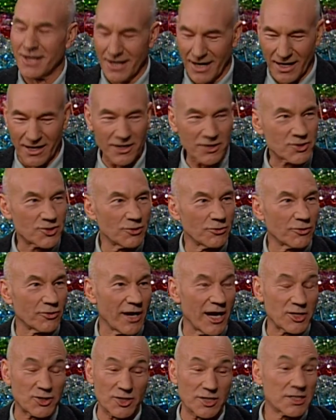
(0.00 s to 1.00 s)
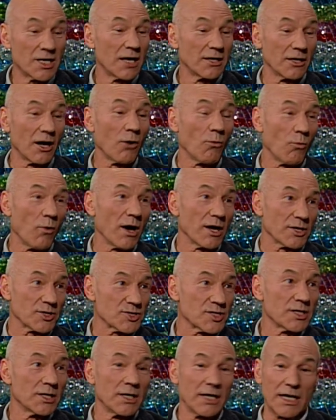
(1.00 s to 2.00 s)
I lost two Cratchits. Not
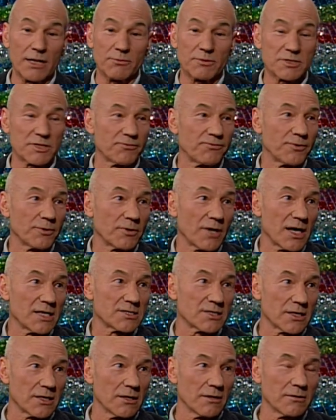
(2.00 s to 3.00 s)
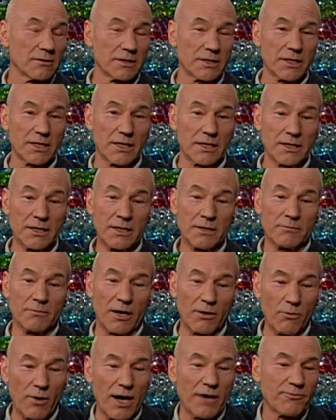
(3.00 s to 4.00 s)
once. It was a few nights ago, and uh,
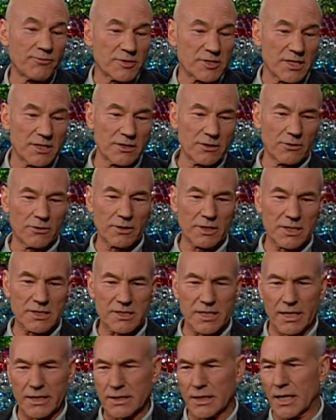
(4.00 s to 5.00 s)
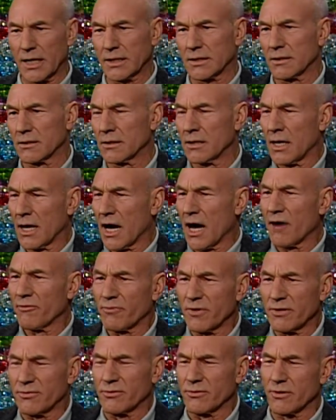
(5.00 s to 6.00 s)
my wife was in the audience that night. And
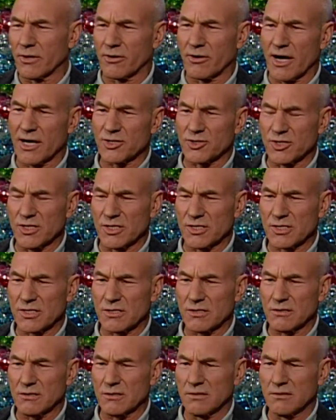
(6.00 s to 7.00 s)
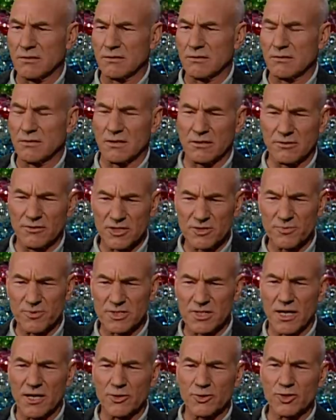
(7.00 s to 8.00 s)
halfway through the Cratchits' uh,
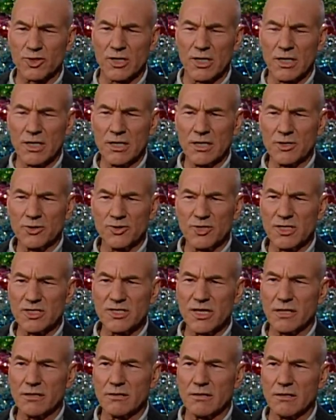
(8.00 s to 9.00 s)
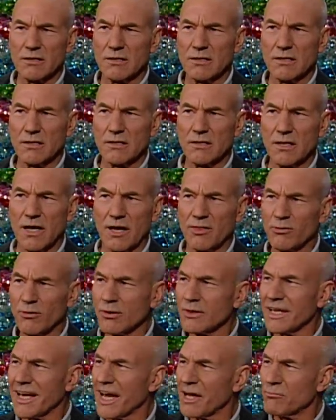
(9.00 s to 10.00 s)
Christmas lunch, she said, "I
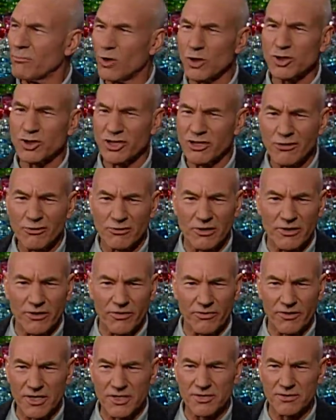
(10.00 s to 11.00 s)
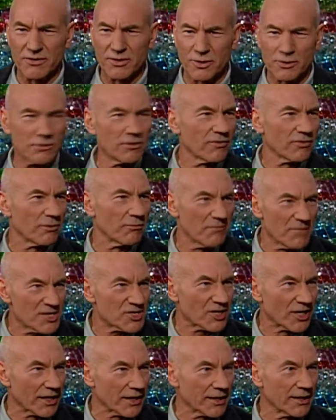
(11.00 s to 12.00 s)
thought they had more children than this. There are two of them
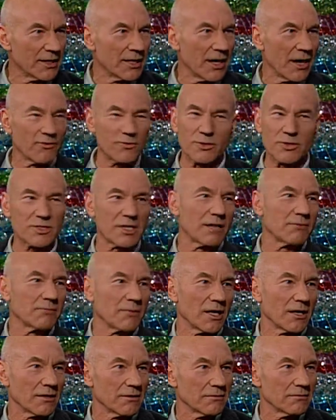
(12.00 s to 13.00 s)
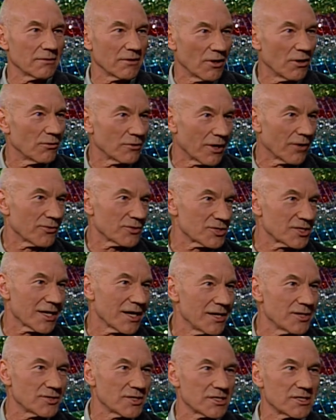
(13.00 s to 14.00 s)
missing." Right. Of course, I'm alone on the
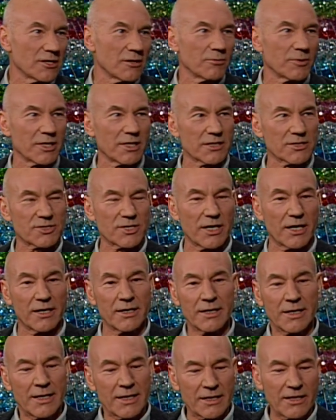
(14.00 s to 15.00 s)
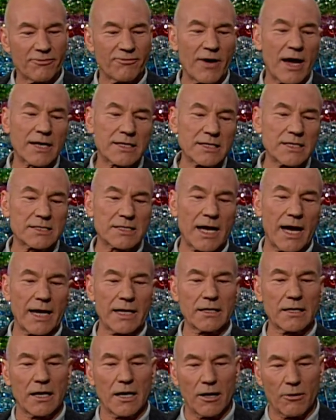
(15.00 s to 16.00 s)
stage. There's nobody else there. The fact is,
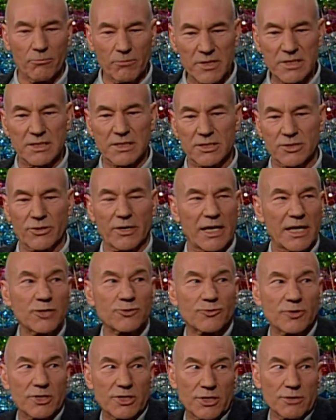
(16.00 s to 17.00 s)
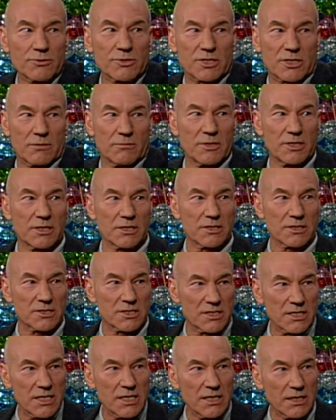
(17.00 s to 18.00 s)
I omitted to introduce them into the
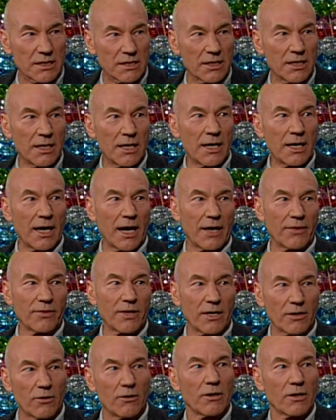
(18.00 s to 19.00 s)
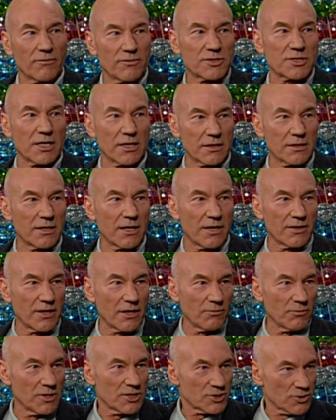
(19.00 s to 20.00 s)
scene, and then all of a sudden, there they
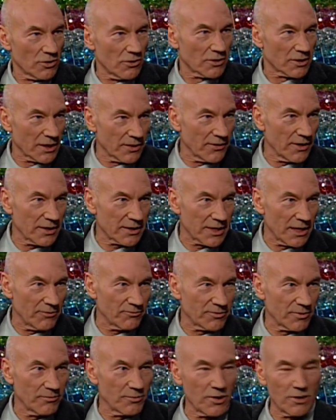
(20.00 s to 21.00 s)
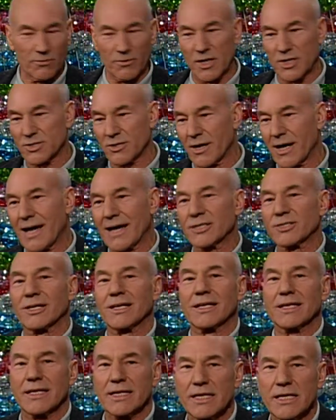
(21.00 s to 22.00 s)
were talking. They had come from nowhere. So I had to
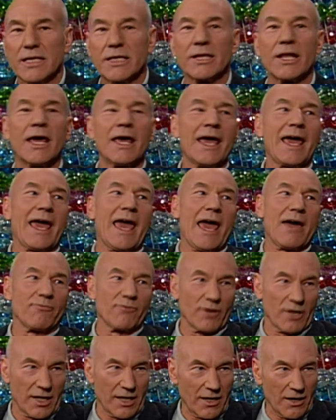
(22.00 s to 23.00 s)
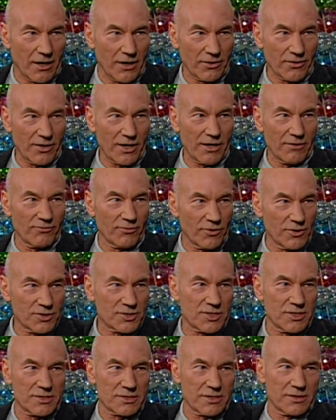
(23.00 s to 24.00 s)
lean heavily on their
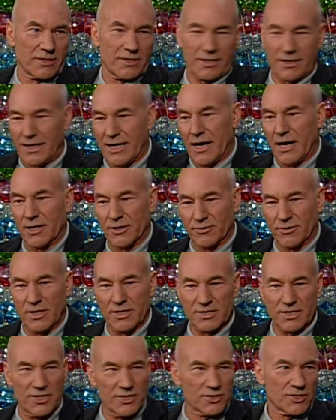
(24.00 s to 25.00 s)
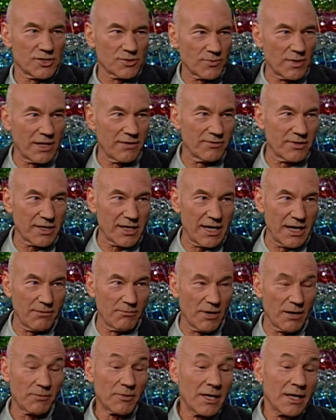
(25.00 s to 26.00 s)
voices and their characterizations whenever they came
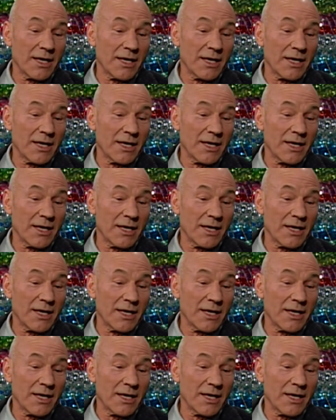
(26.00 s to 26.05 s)
up.